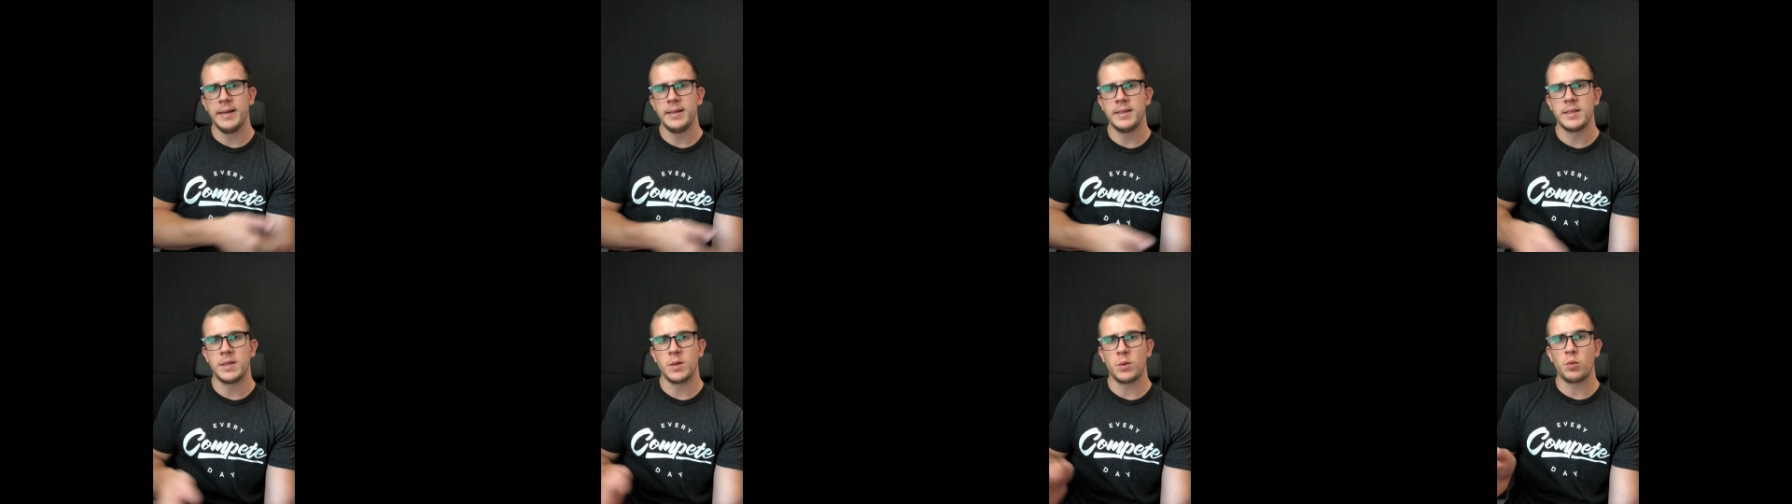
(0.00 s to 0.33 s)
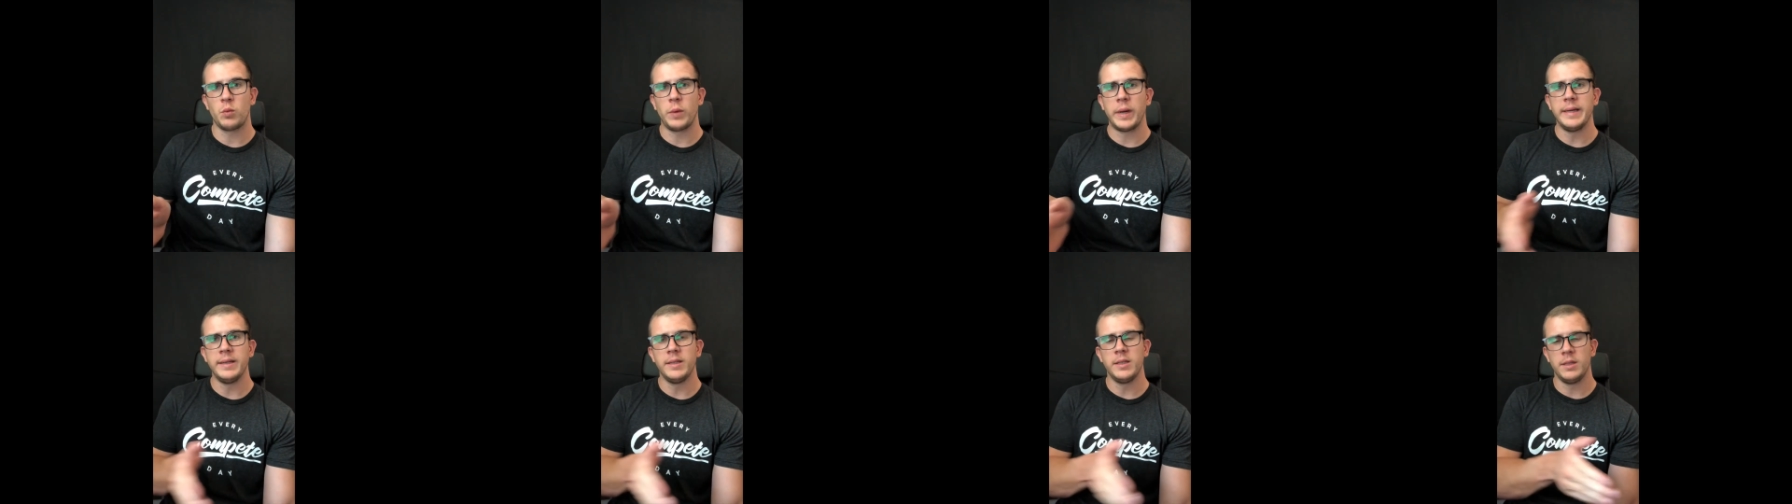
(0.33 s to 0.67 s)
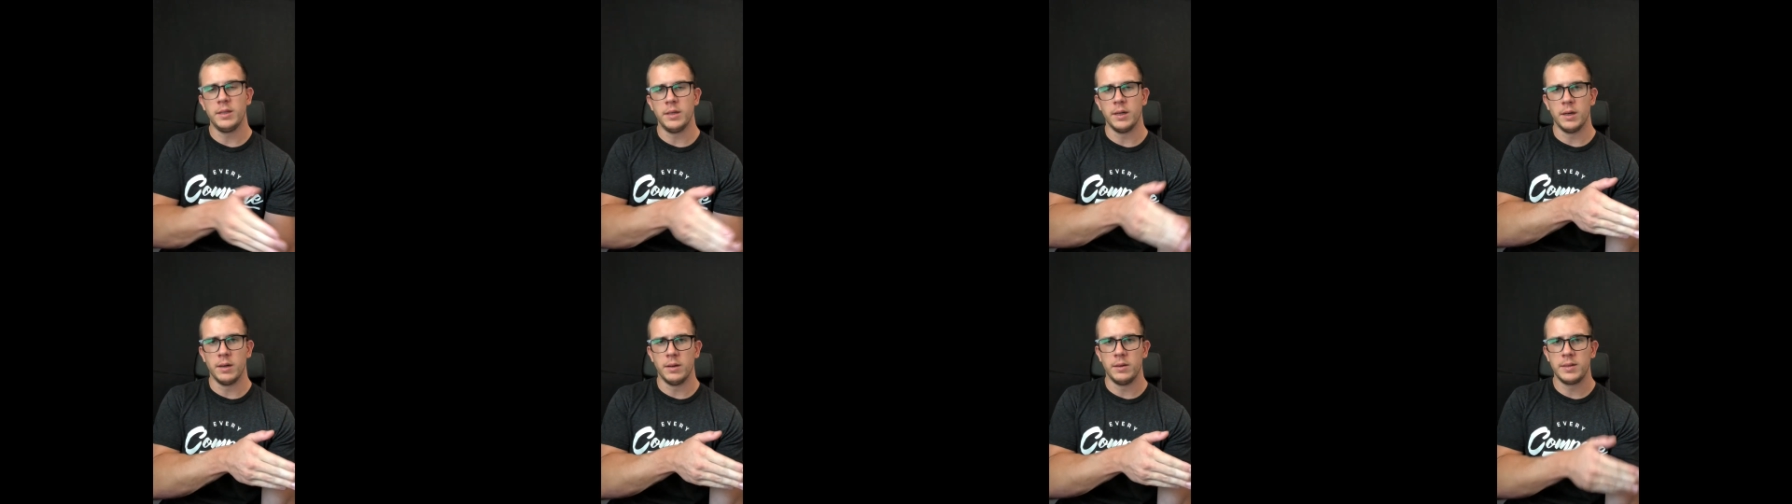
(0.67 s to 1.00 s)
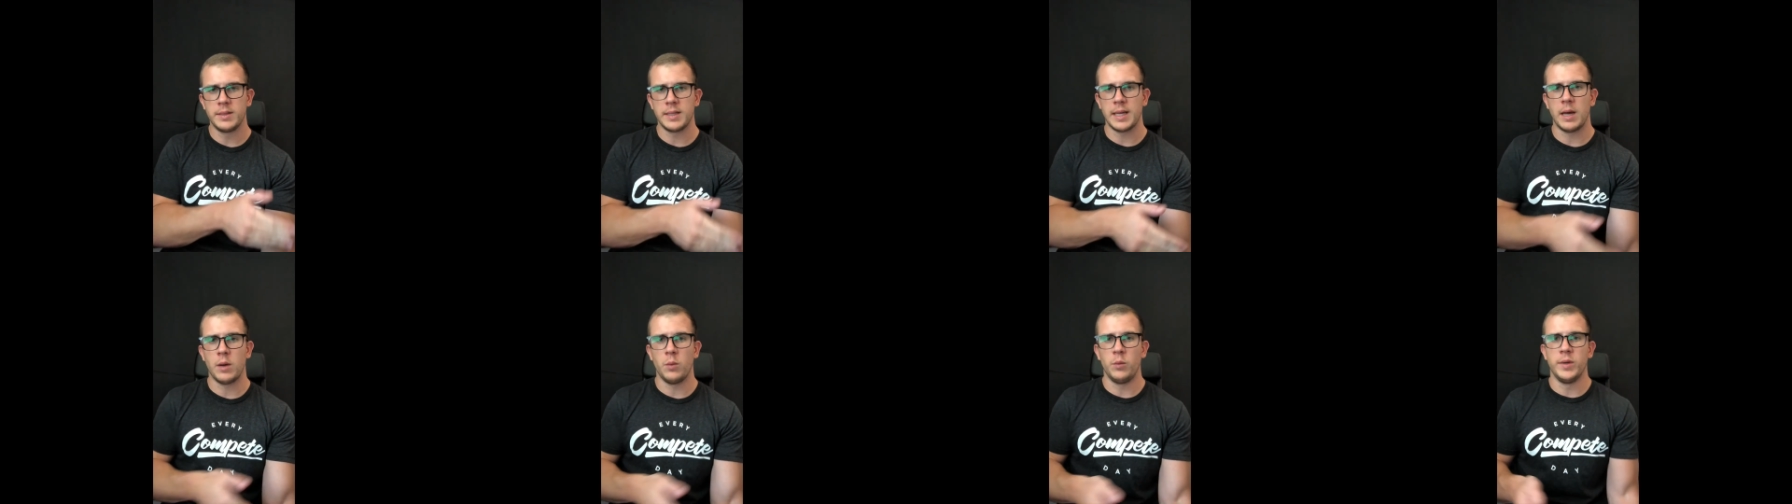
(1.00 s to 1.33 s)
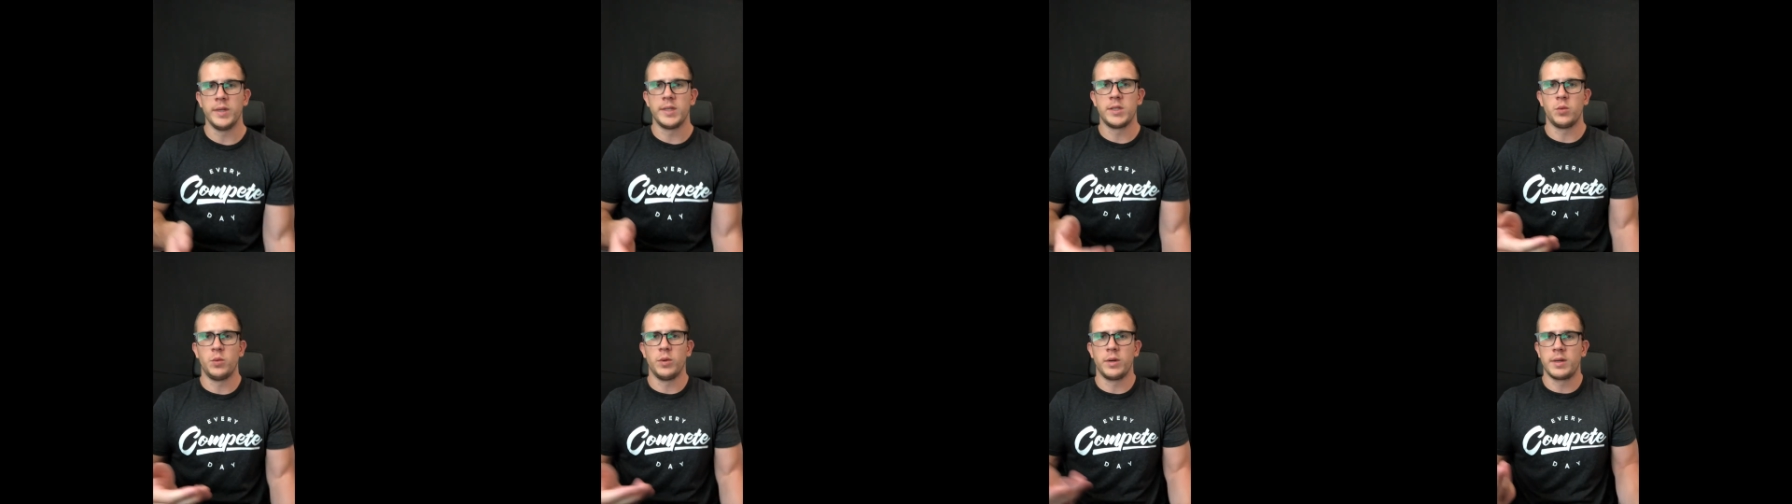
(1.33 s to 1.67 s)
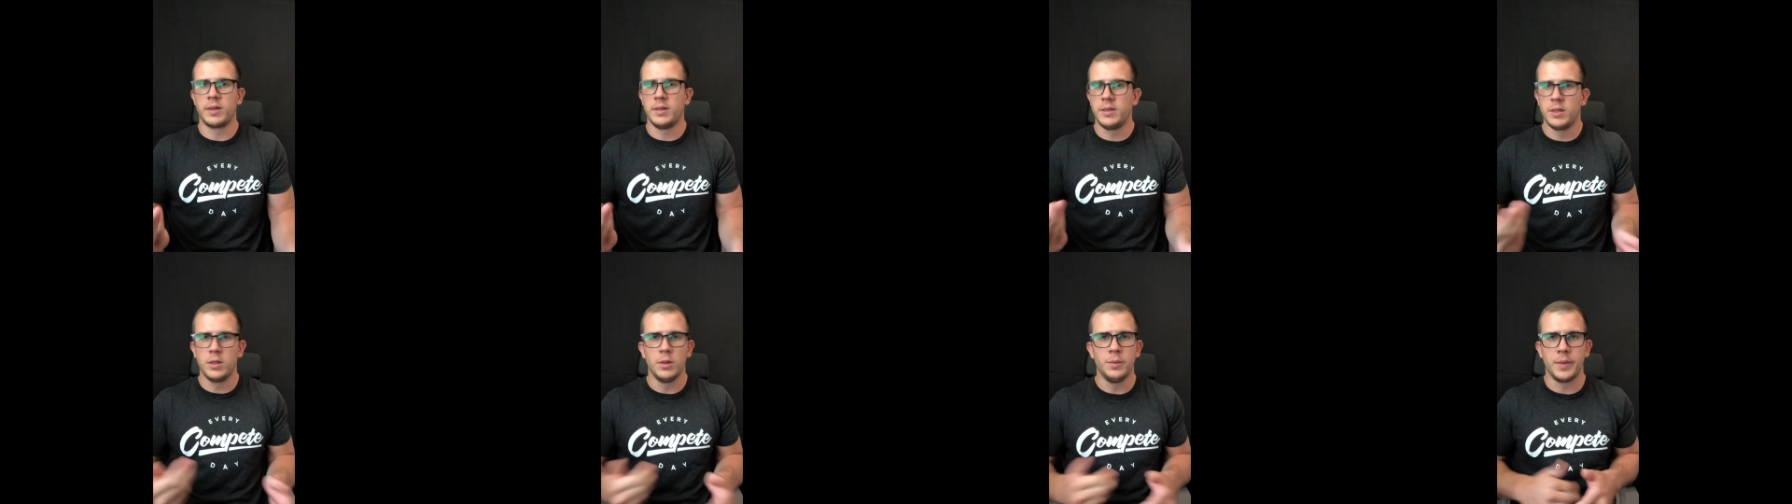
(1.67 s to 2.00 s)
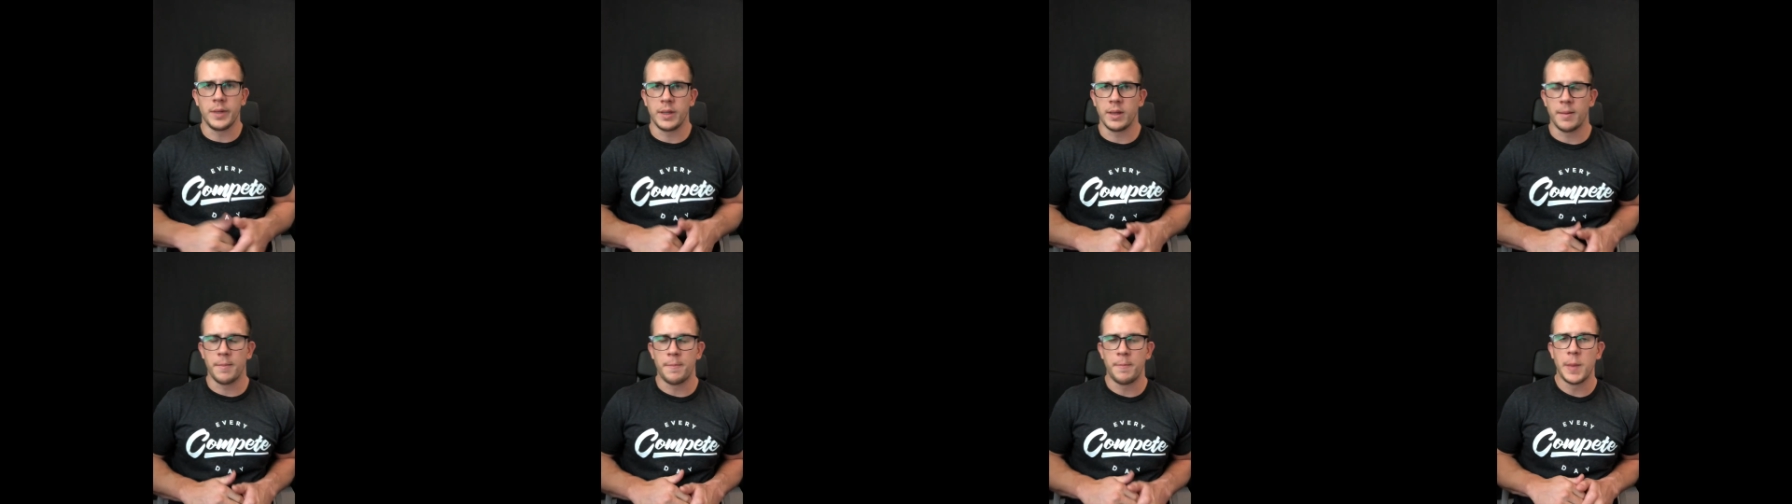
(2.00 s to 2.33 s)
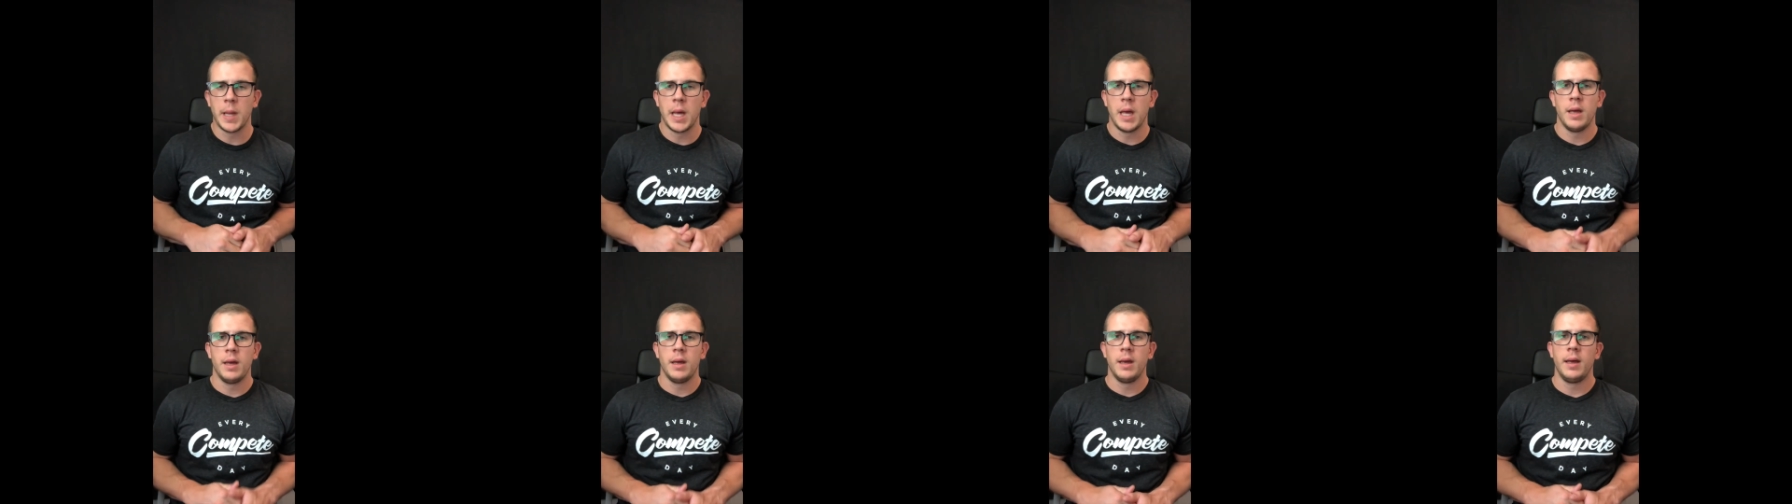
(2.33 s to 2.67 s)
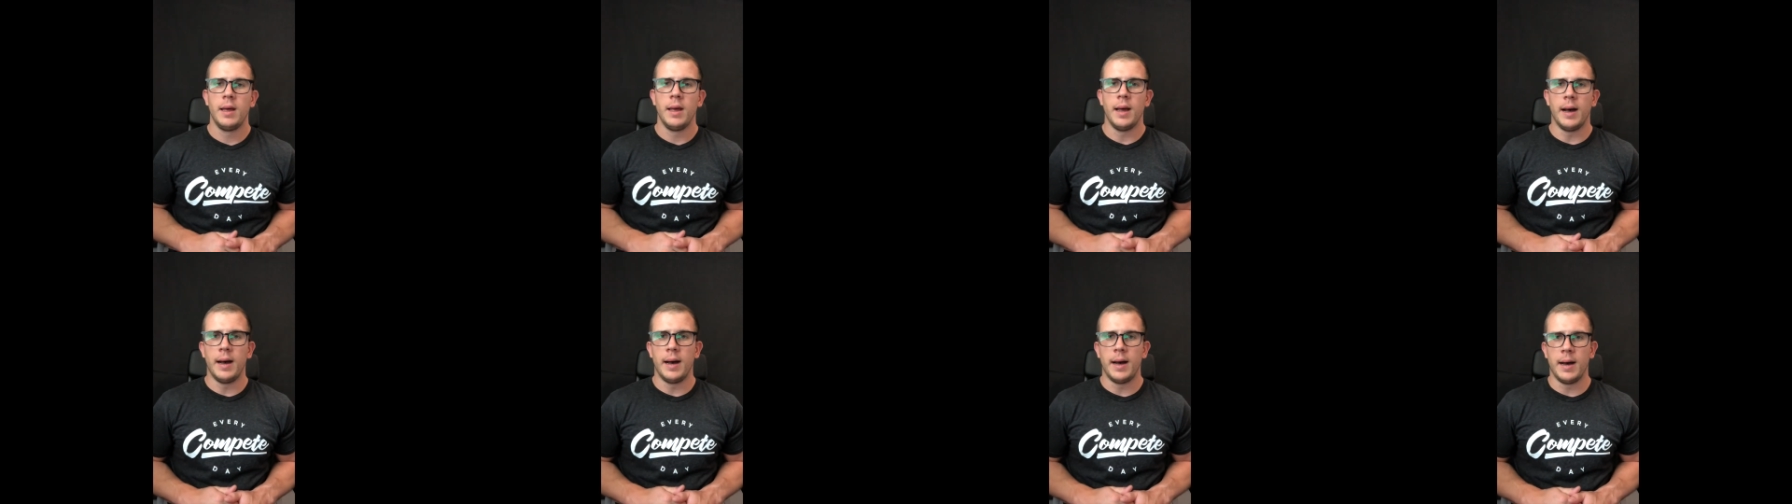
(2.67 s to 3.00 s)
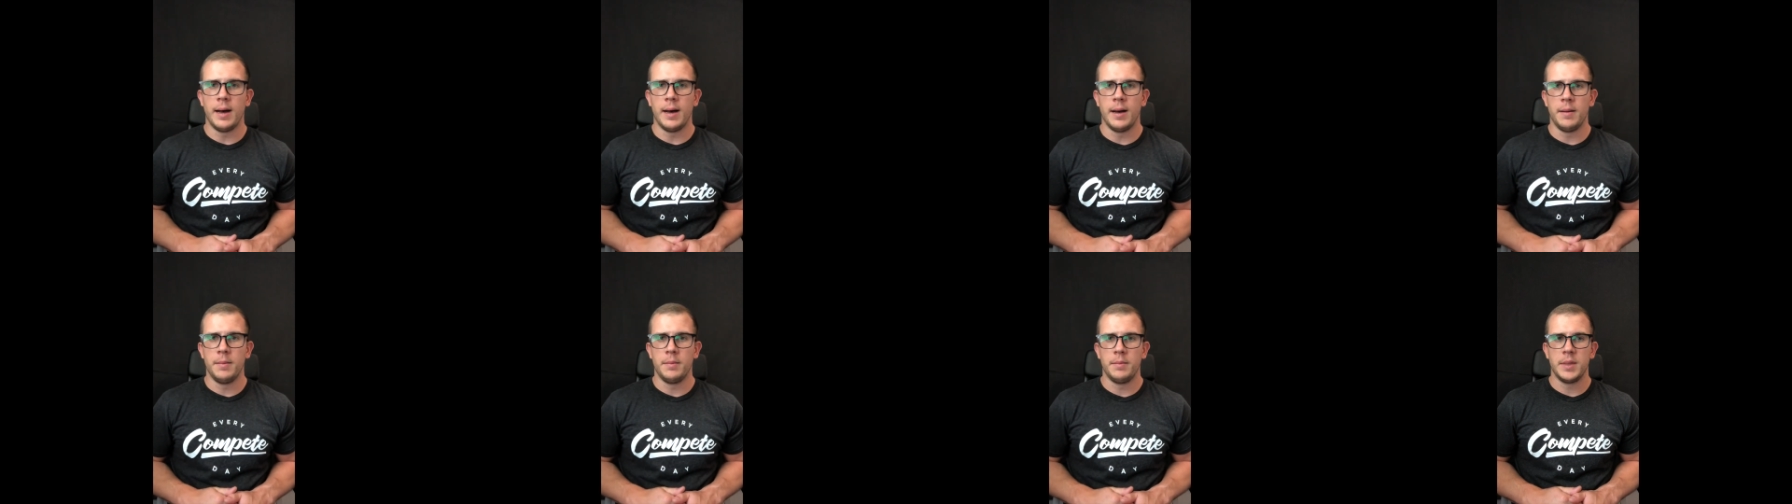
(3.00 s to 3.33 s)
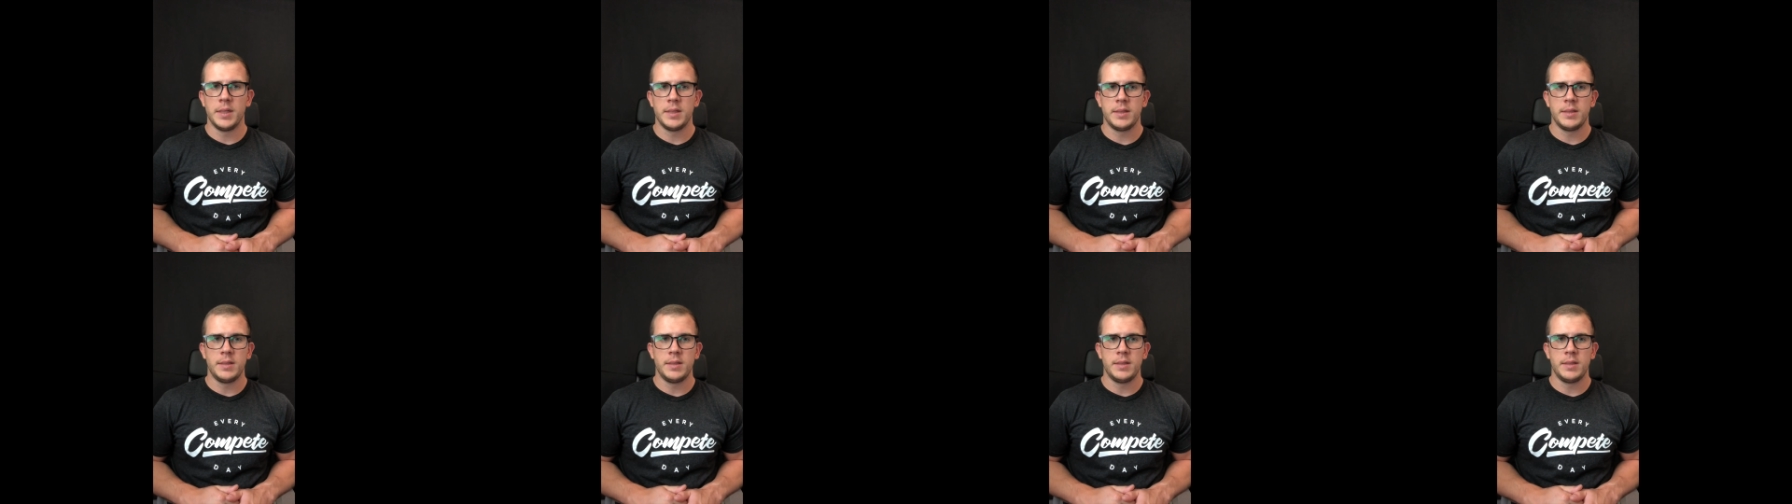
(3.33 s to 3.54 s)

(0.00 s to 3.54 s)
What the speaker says: It's the ratios at which we're consuming them.